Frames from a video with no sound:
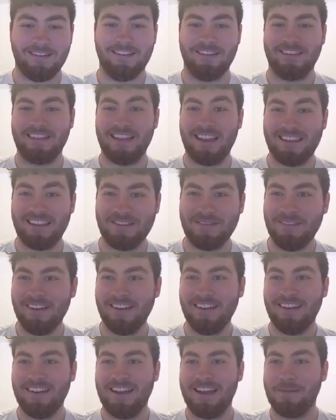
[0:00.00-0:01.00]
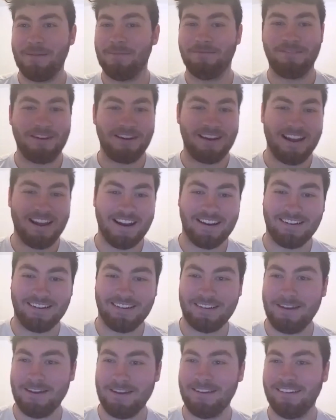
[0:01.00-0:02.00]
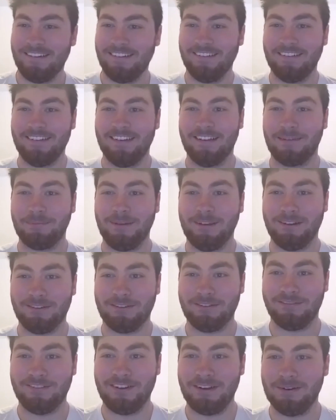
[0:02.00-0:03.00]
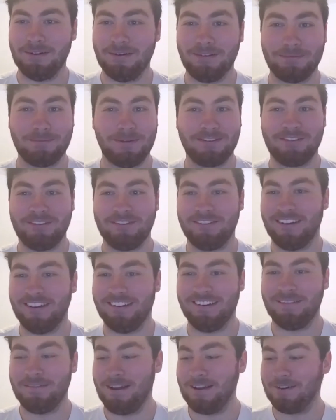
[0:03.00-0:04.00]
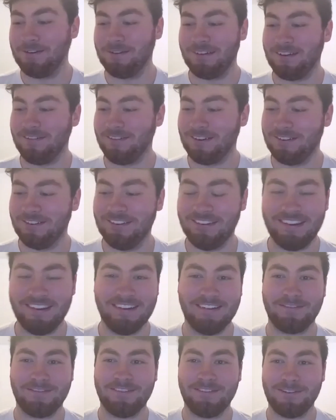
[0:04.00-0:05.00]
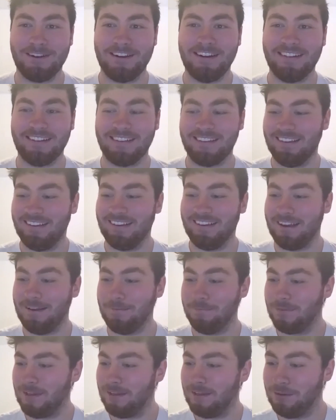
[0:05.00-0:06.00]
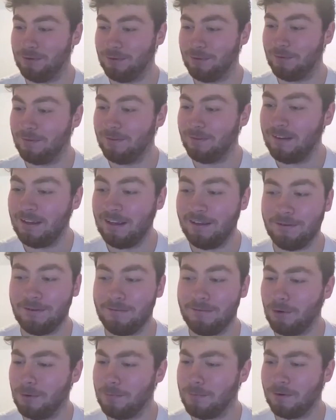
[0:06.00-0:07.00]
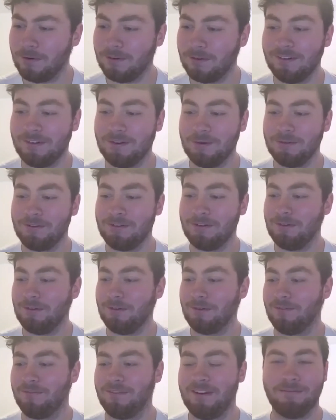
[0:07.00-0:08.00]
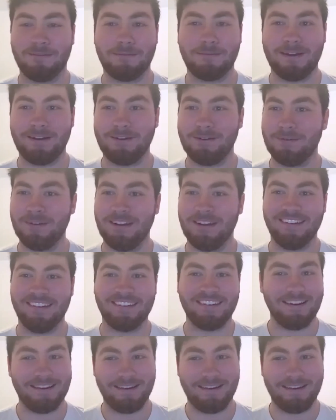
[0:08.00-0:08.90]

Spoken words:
Thank you. Very hard speaker to follow, especially when I don't have a good phrase like if you have no port to go to, you're favored by no wind.